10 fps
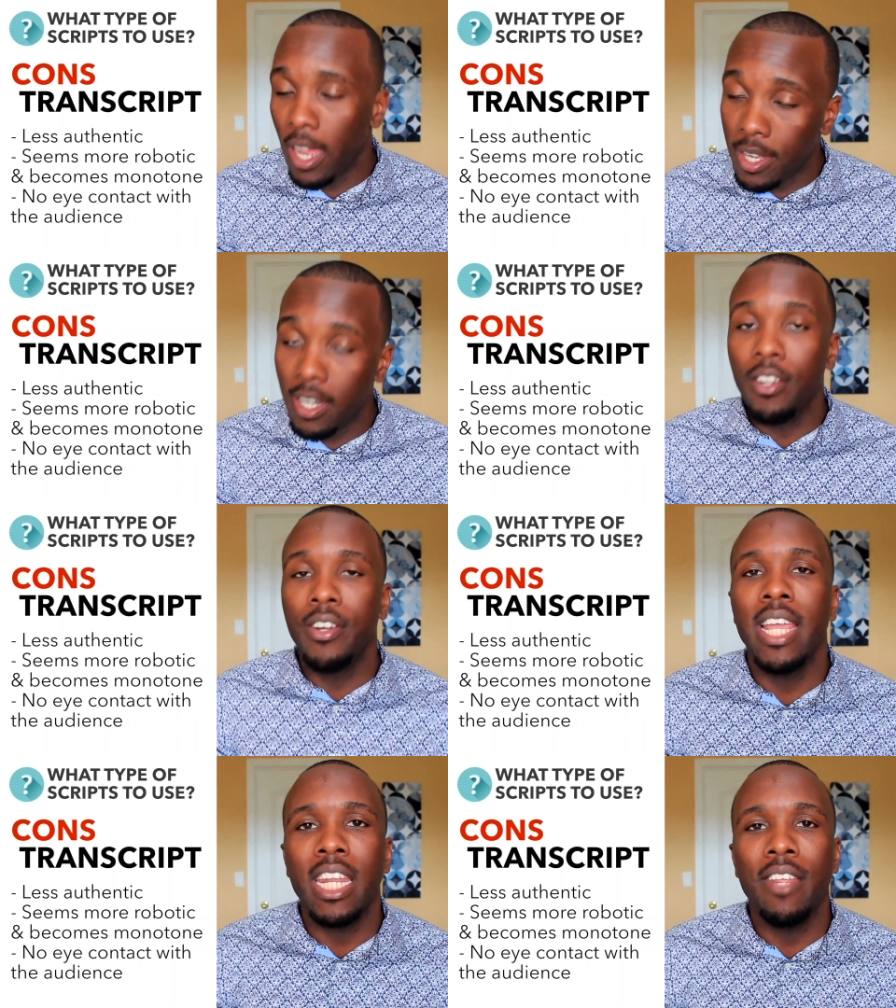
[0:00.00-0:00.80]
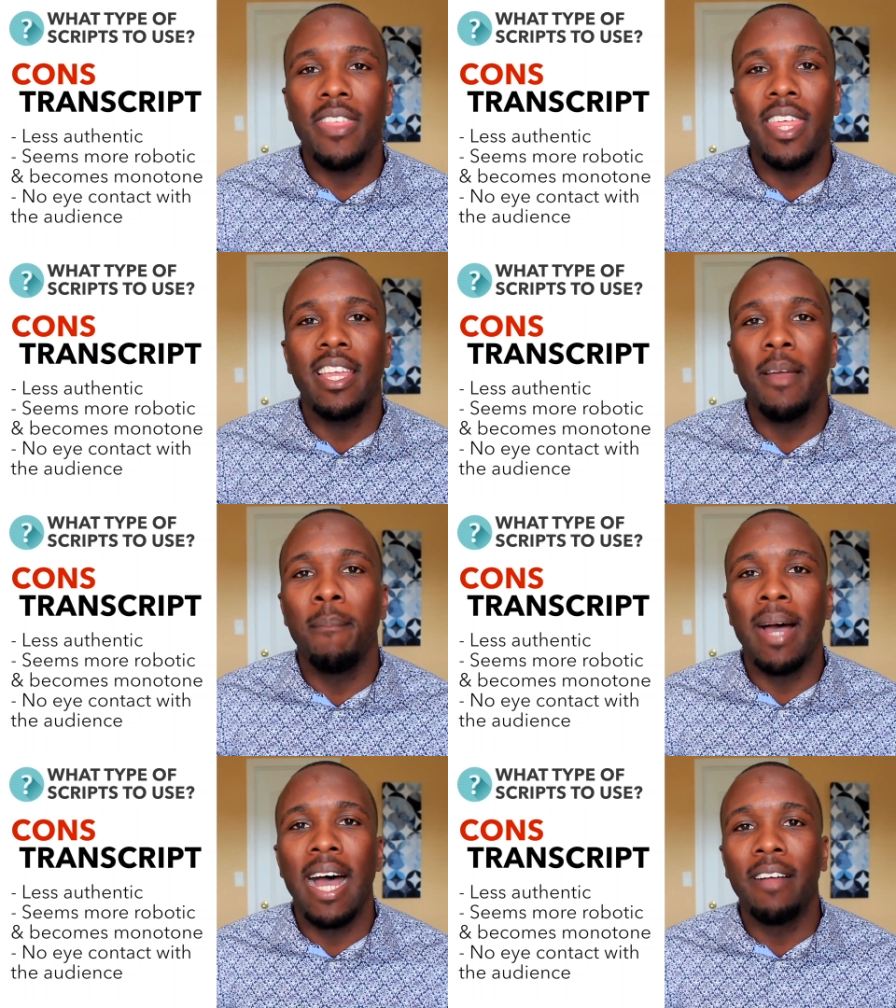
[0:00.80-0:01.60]
Another negative thing
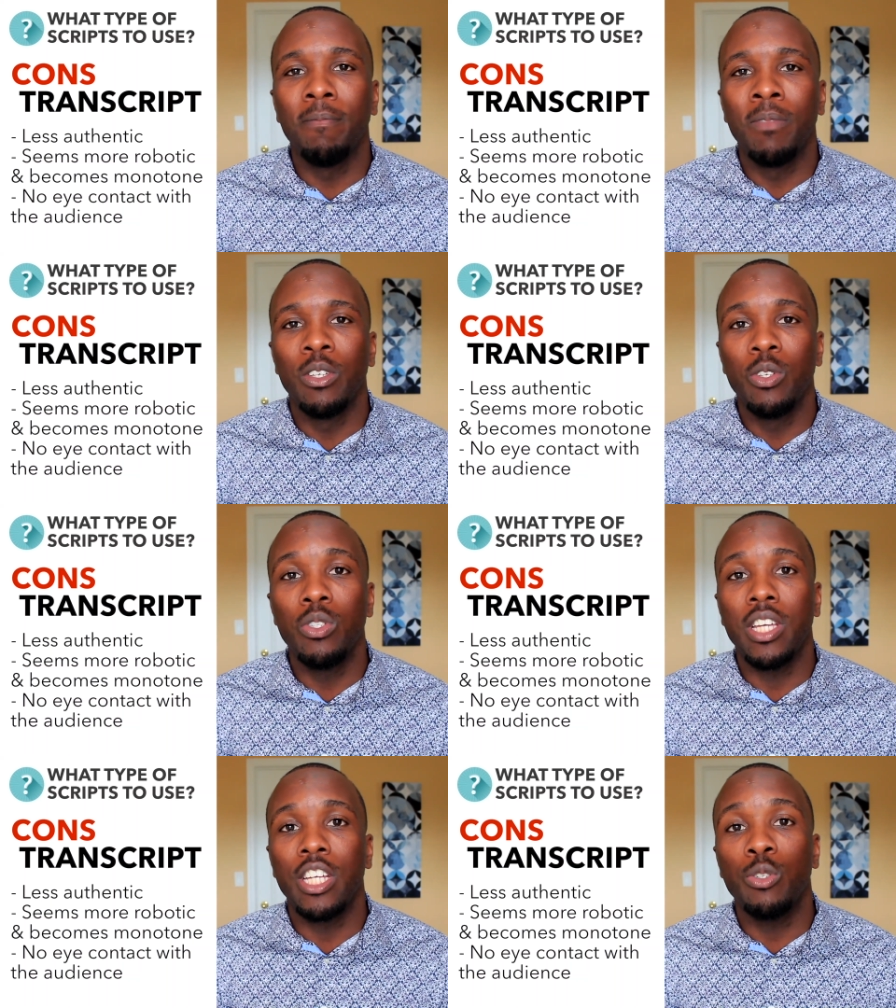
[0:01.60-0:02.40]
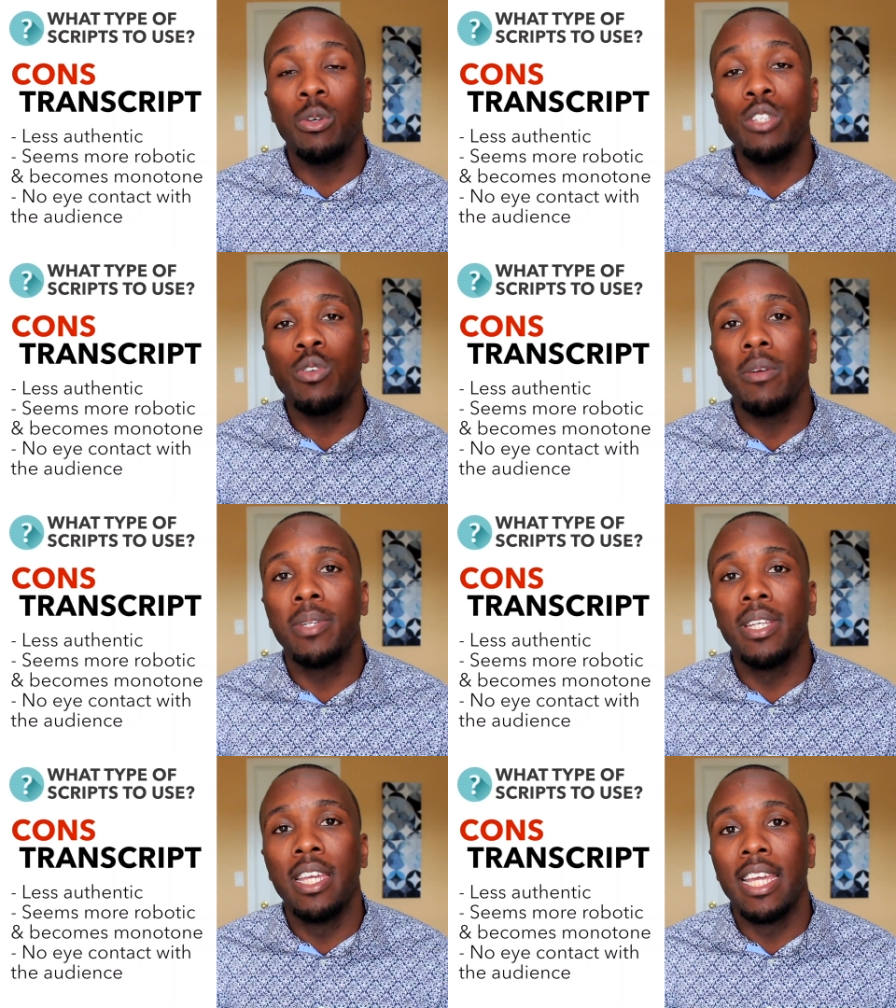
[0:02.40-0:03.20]
about using a
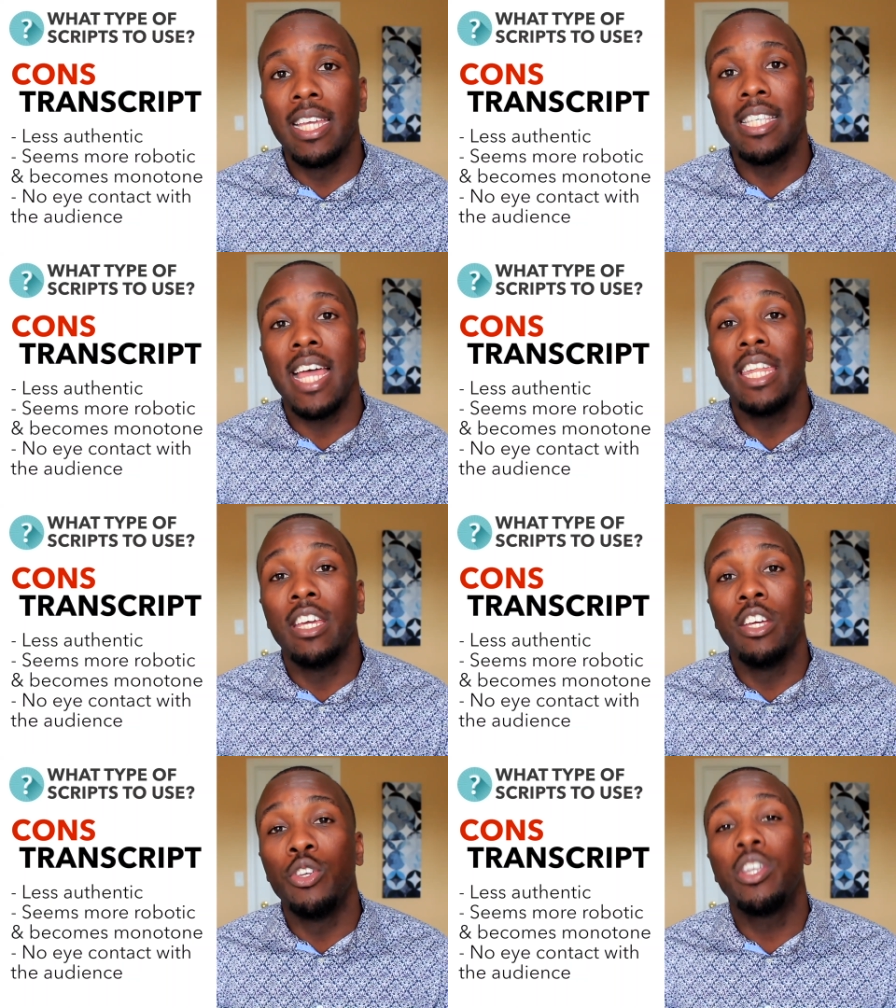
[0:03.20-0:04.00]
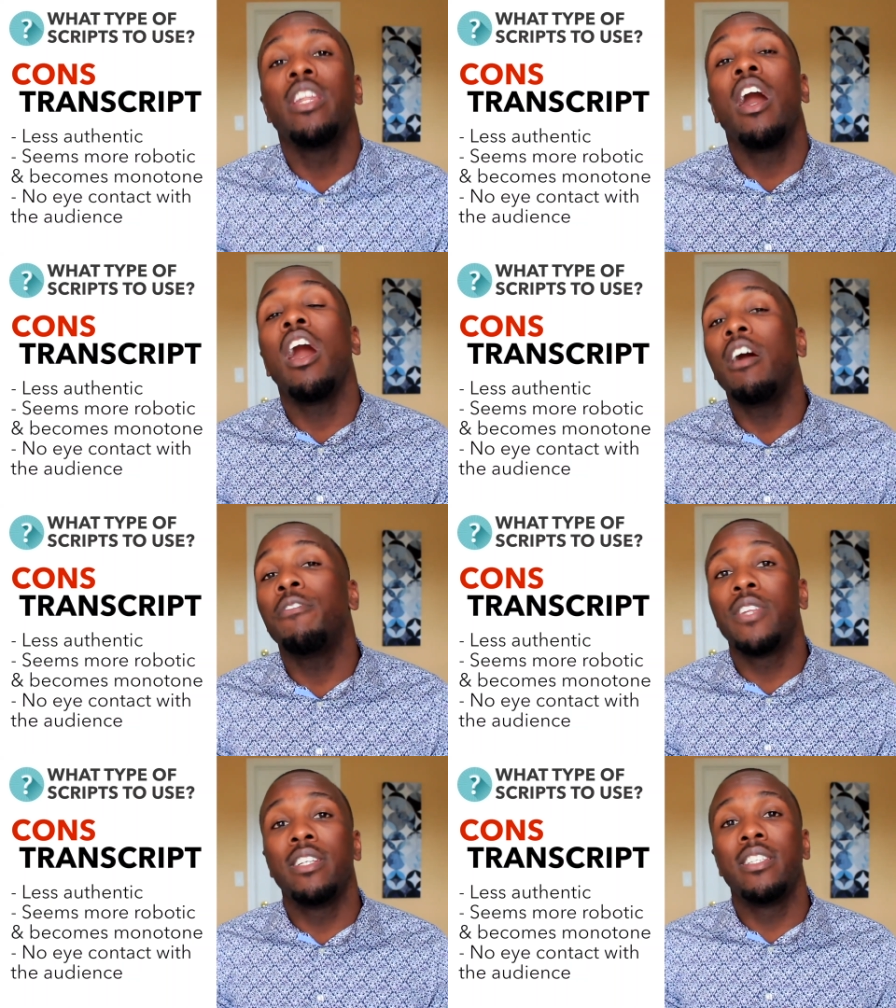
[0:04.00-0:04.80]
transcript is that you can
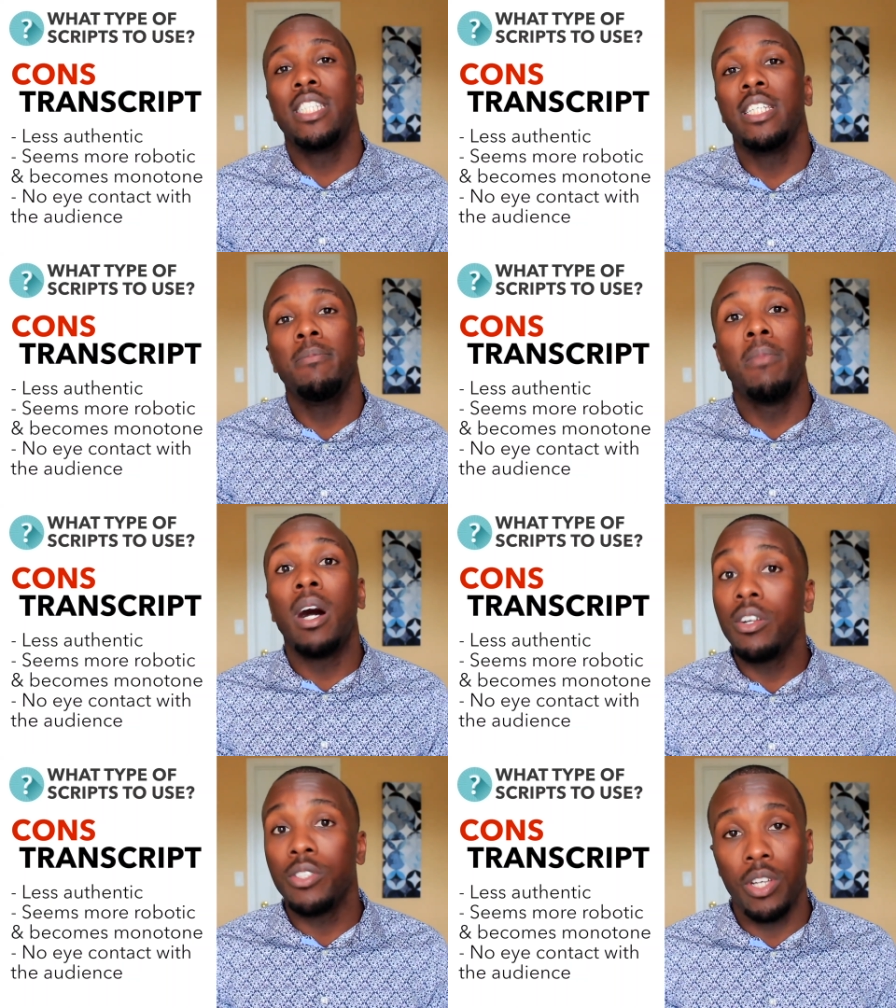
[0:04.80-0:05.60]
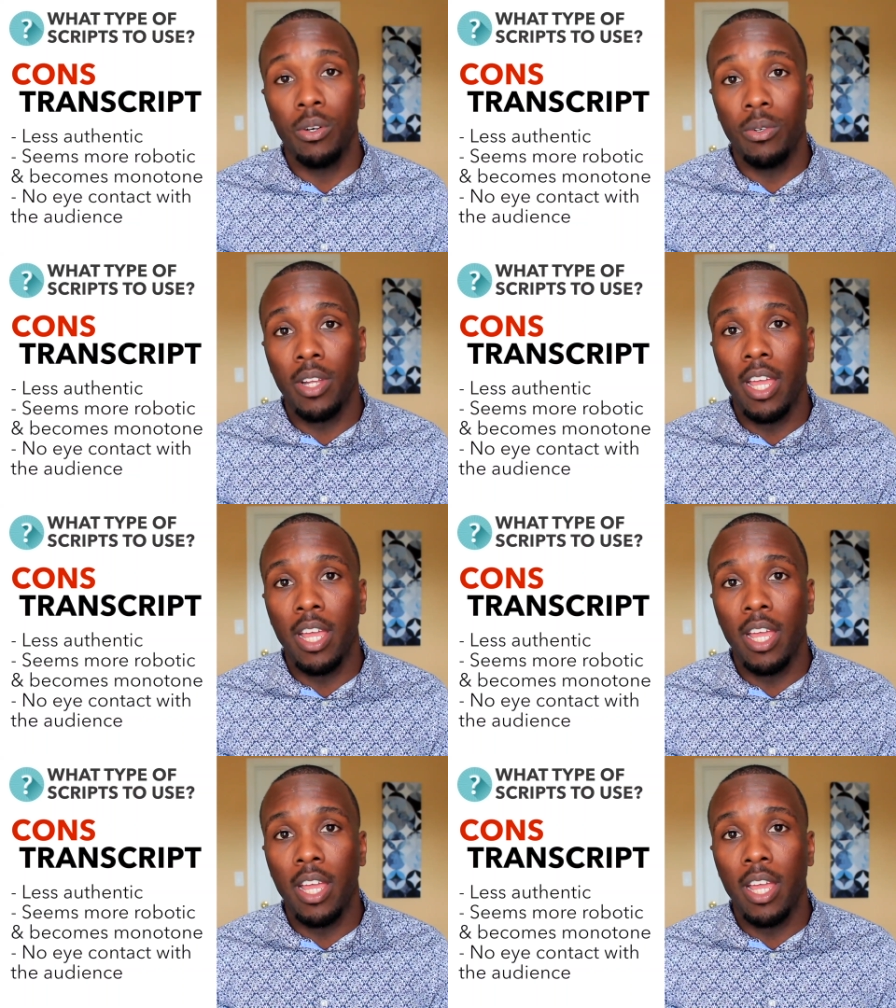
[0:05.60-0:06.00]
often seem monotone.